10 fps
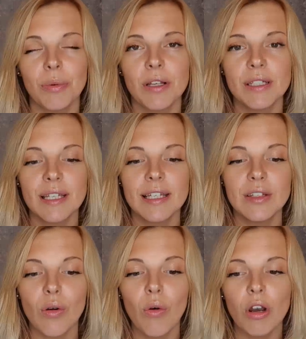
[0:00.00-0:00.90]
because this is
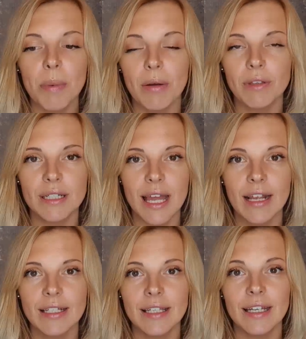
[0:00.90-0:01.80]
all about the
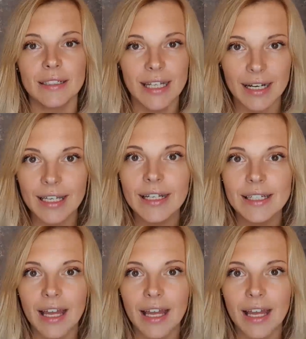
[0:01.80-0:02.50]
techniques